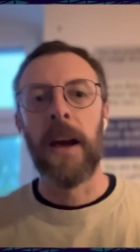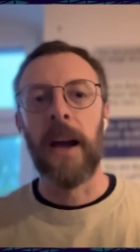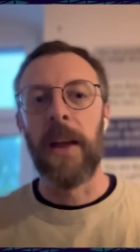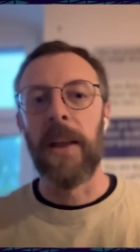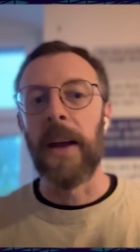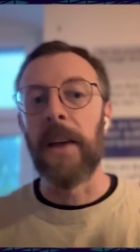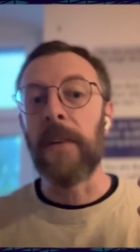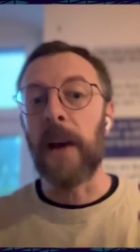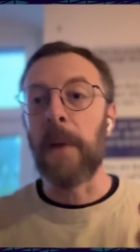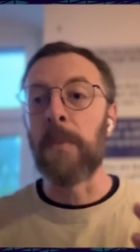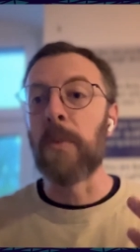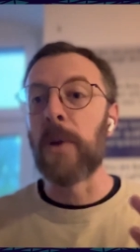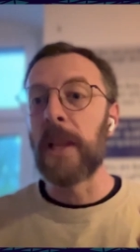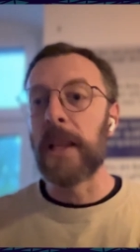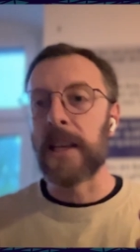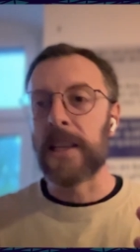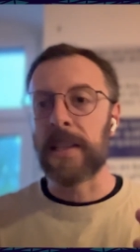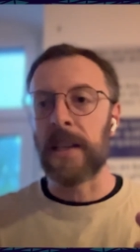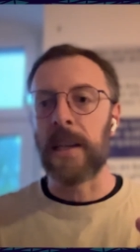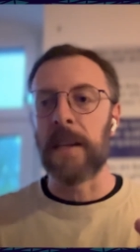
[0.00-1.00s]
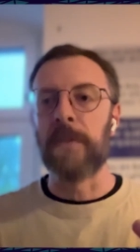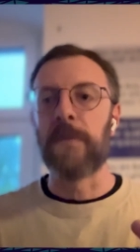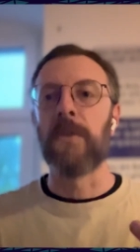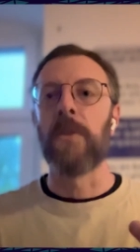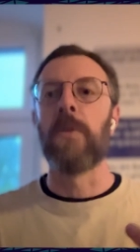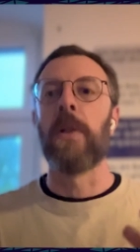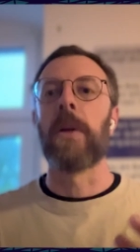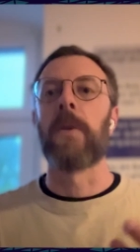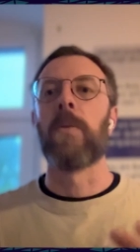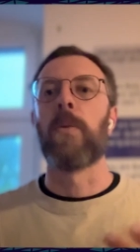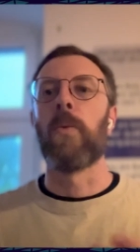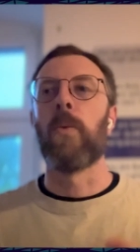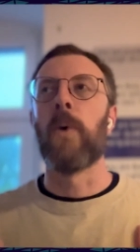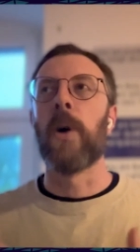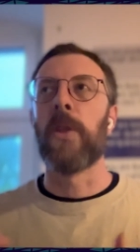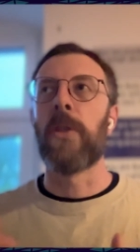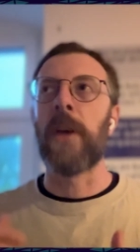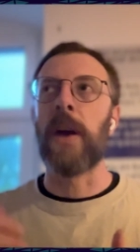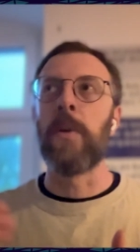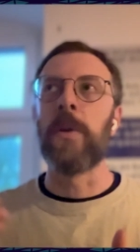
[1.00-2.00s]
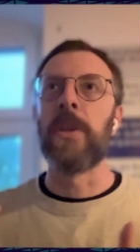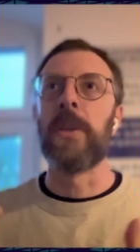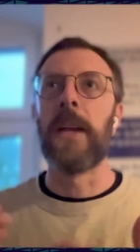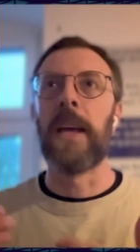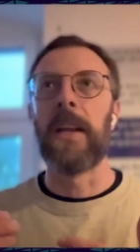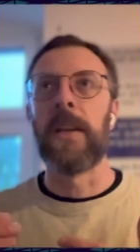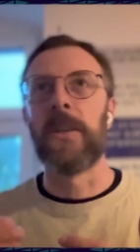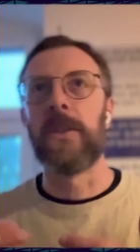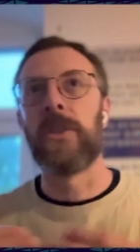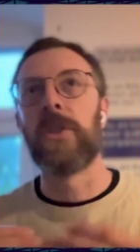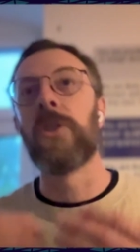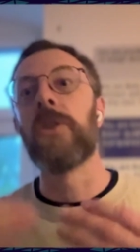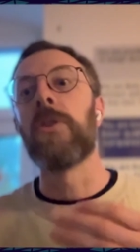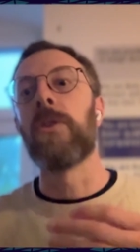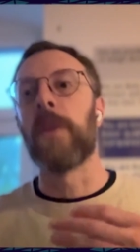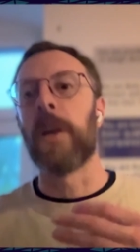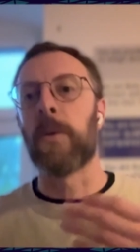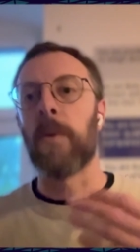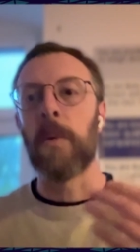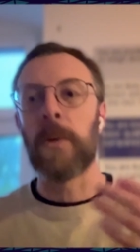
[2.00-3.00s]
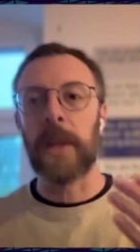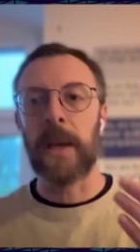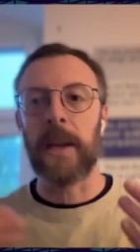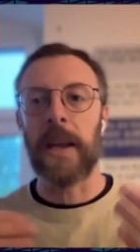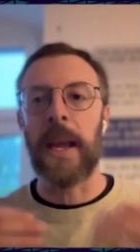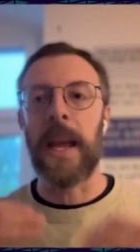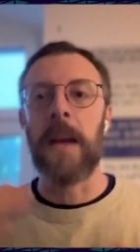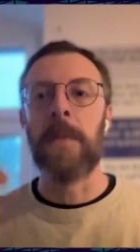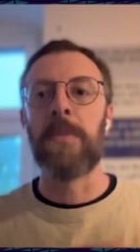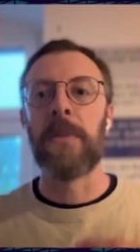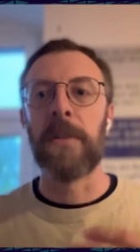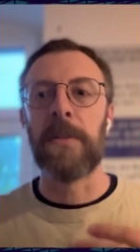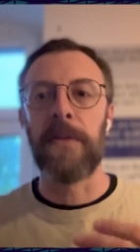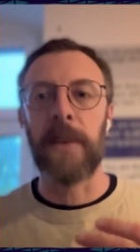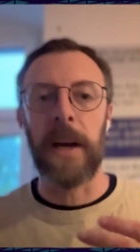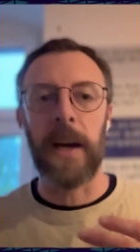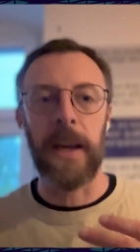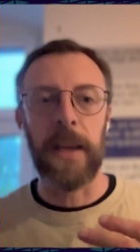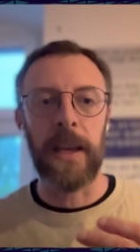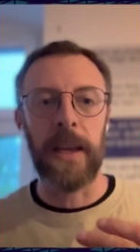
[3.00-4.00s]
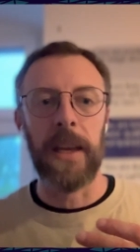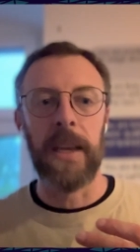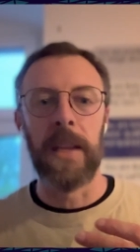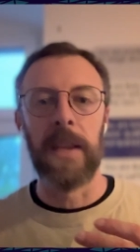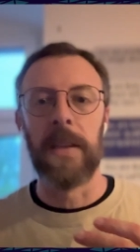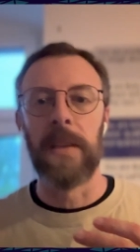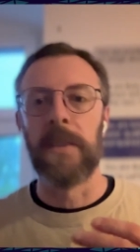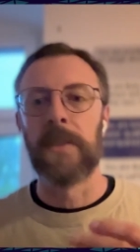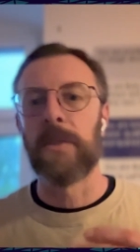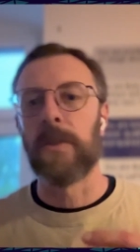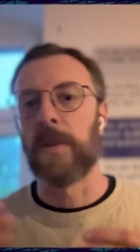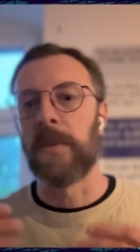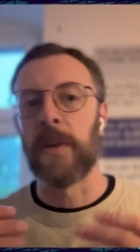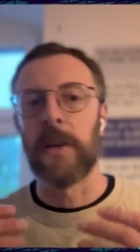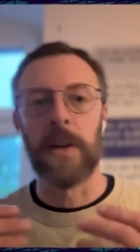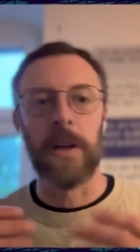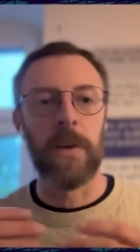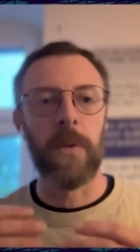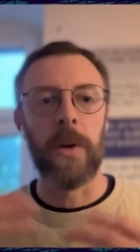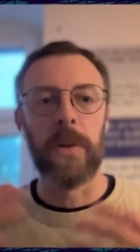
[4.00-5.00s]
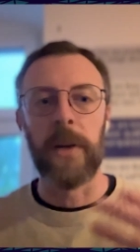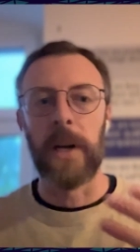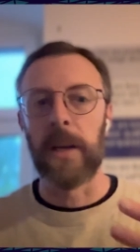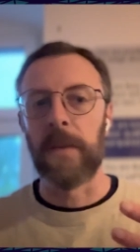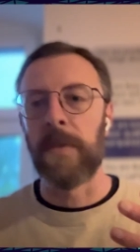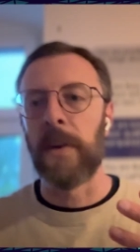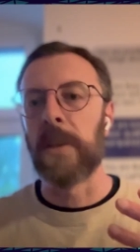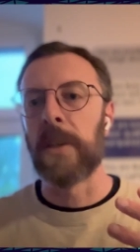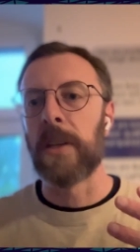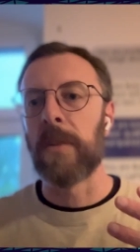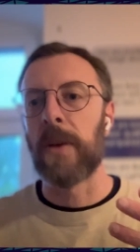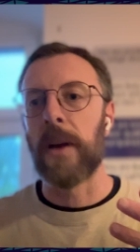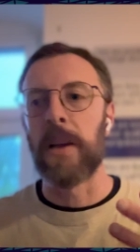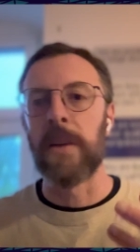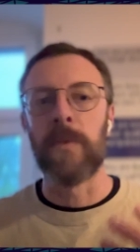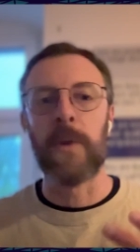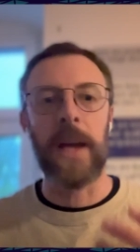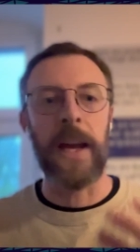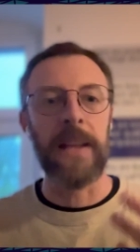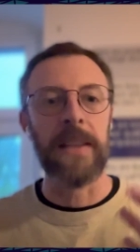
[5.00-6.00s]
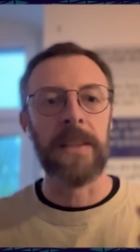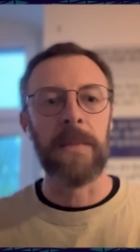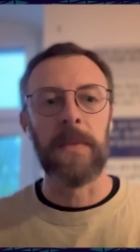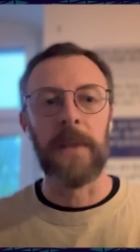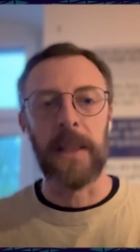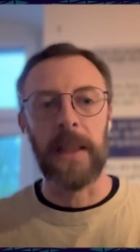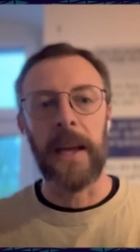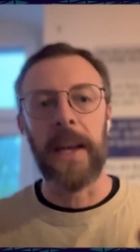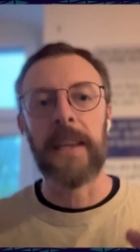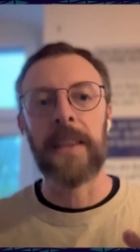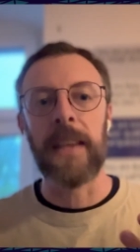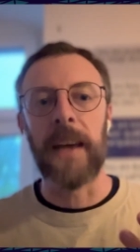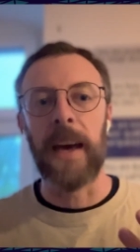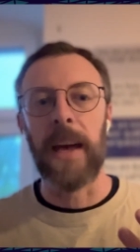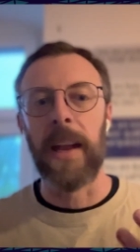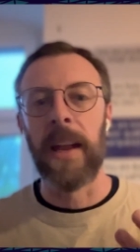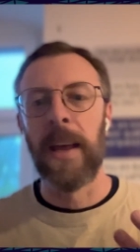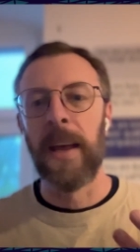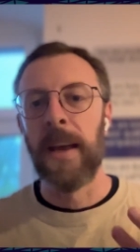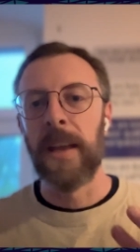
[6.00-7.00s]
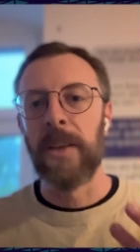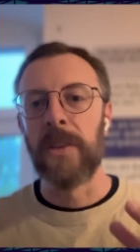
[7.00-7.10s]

And I'm really excited for, like, what that would do. Like, what would that amplify in sort of a quadratic funding round if we had something like that?